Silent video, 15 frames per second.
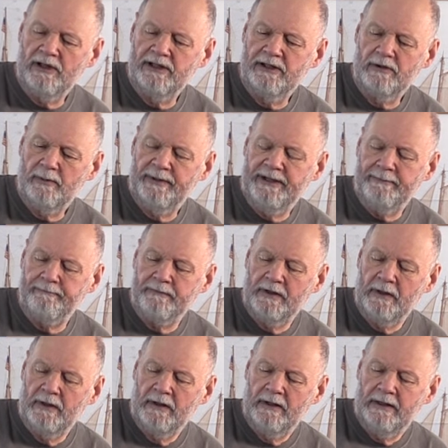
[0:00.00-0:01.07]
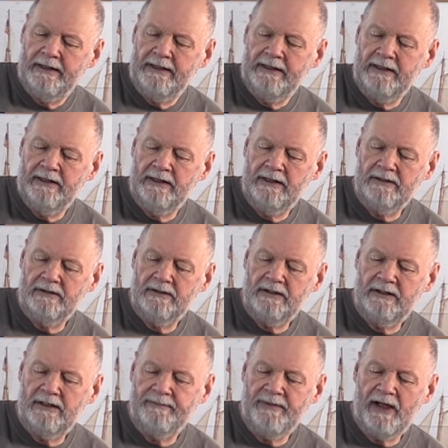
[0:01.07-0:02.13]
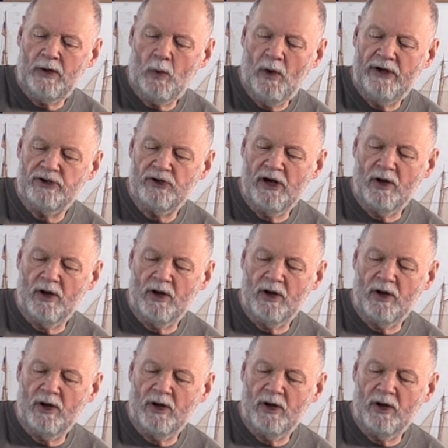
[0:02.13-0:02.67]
little bit and uh, I'm not quite sure.